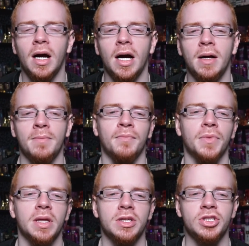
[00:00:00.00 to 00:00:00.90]
um,
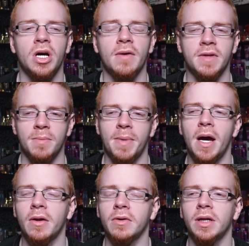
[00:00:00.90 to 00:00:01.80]
soft and
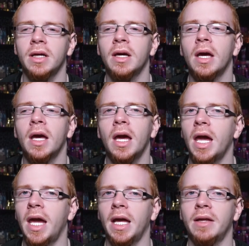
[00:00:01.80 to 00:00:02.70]
powdery,
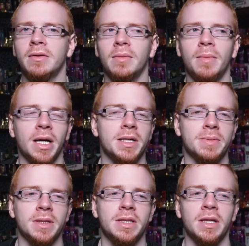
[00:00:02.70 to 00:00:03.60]
and my
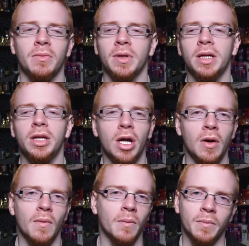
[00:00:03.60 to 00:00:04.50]
husband didn't really
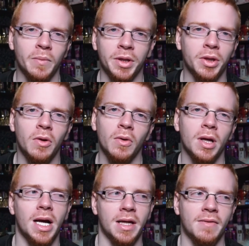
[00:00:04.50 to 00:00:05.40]
know what the whole
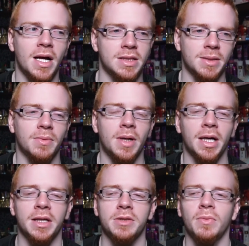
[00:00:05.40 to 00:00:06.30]
kind of concept
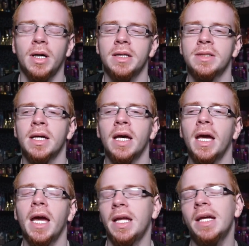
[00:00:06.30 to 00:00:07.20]
behind this was,
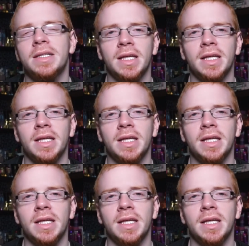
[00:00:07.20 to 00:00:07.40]
and he